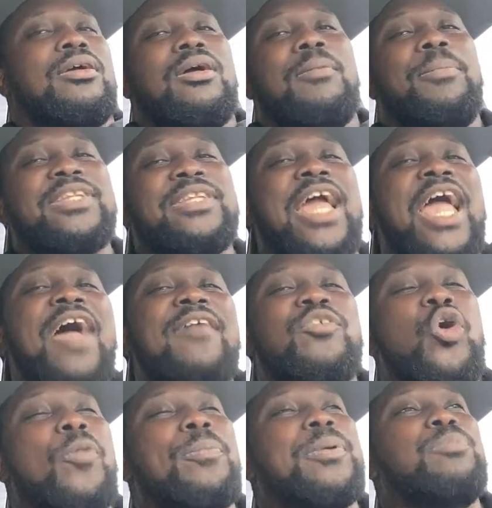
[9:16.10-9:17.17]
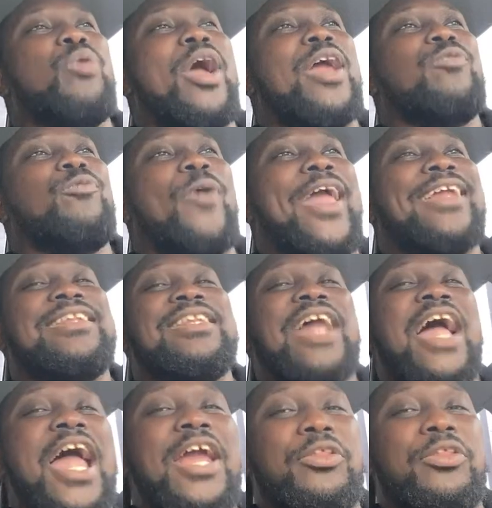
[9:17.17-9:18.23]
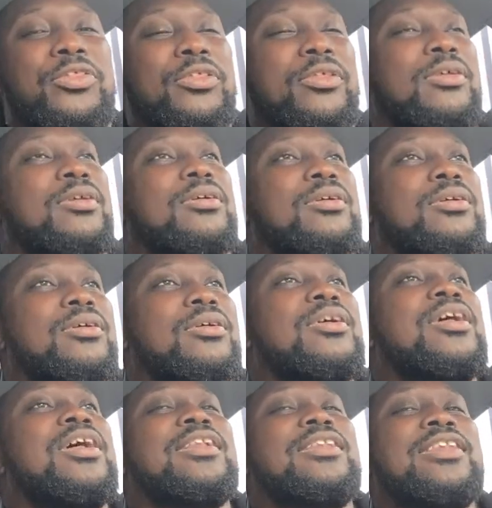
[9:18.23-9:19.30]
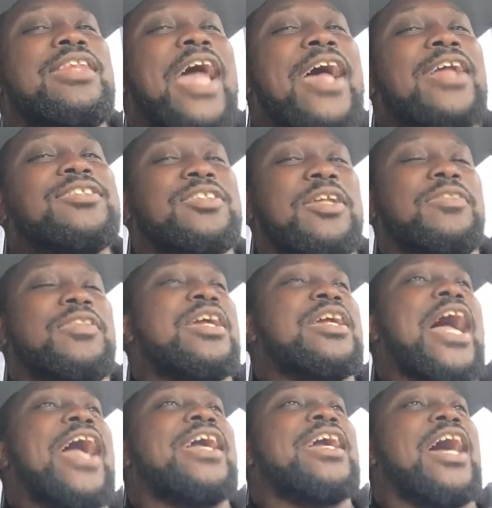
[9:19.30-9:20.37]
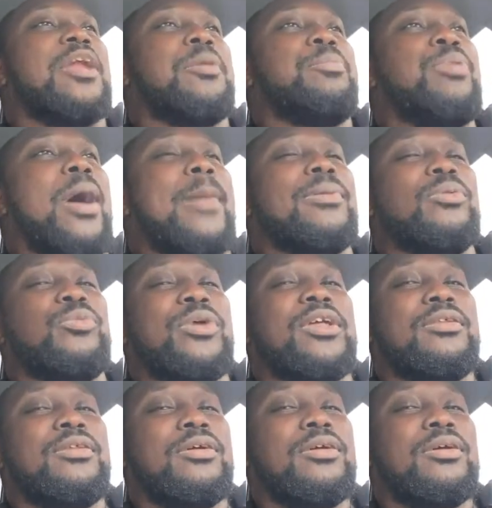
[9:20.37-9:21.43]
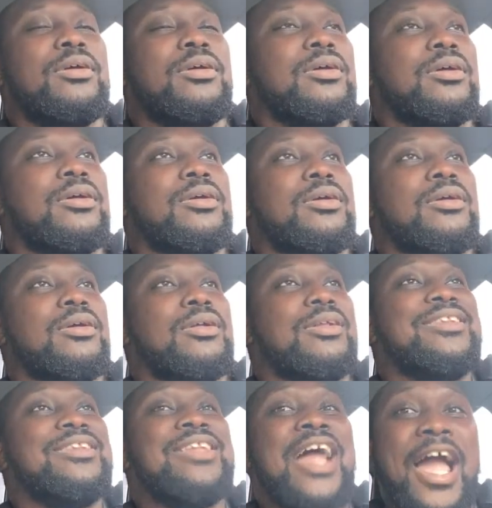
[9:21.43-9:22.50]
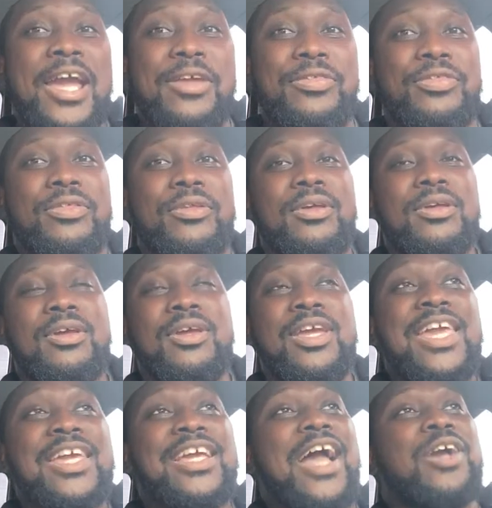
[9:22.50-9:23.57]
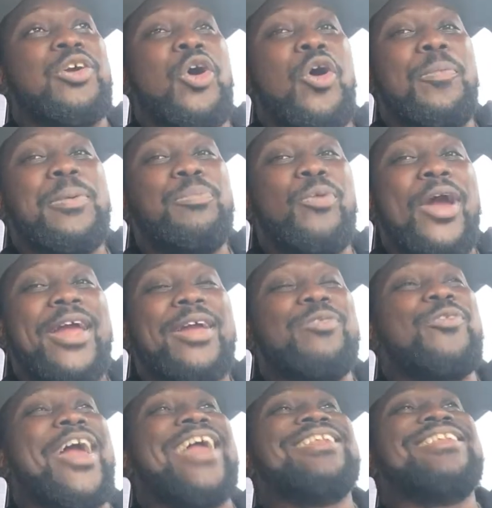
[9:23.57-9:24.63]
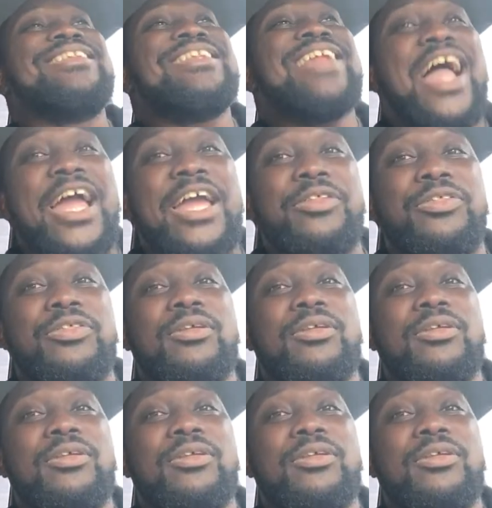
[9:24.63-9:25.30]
But to have Kobe Bryant ranked 9th, that's the thing I got a problem with. 9th. He got Kobe Bryant ranked 9th.